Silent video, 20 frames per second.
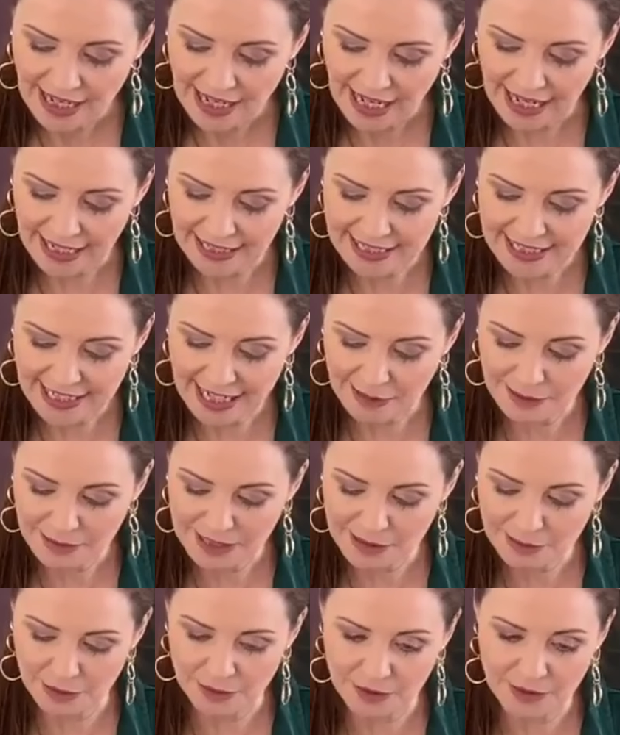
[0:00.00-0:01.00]
and a
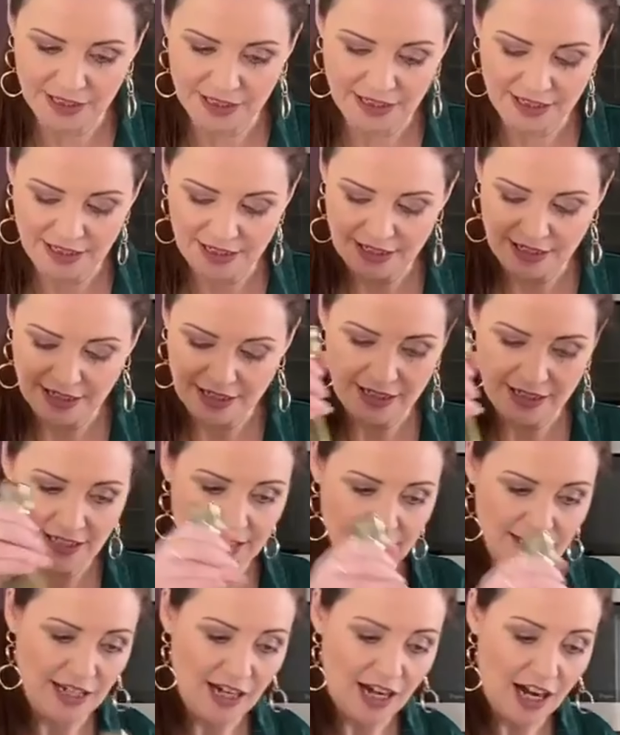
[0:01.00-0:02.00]
tablespoon
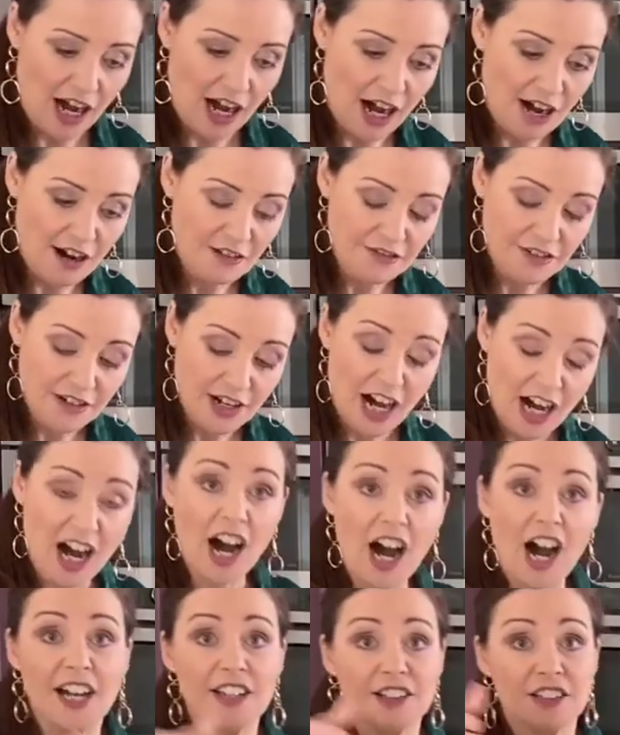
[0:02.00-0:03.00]
of
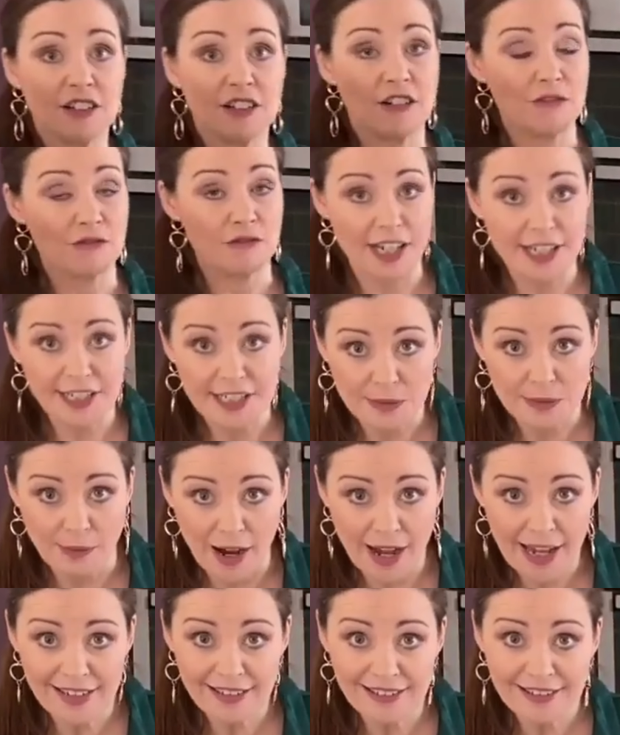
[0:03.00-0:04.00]
either rice
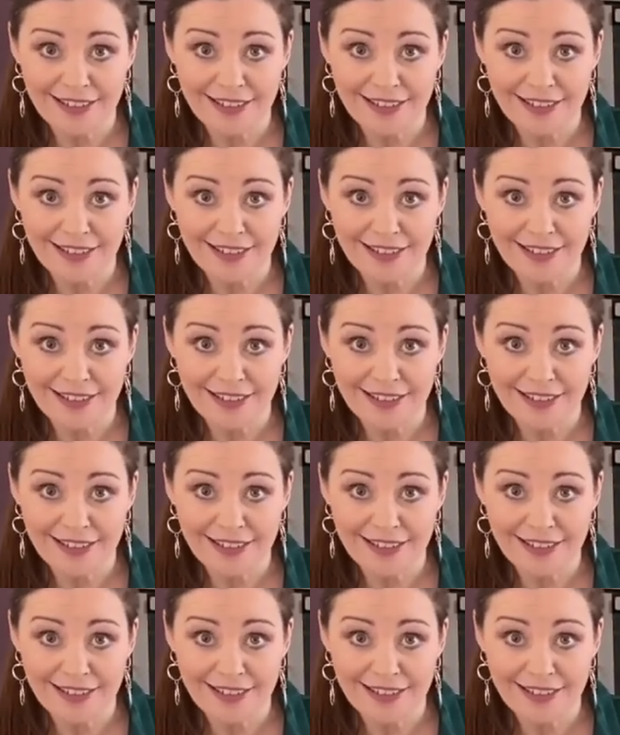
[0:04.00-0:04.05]
wine,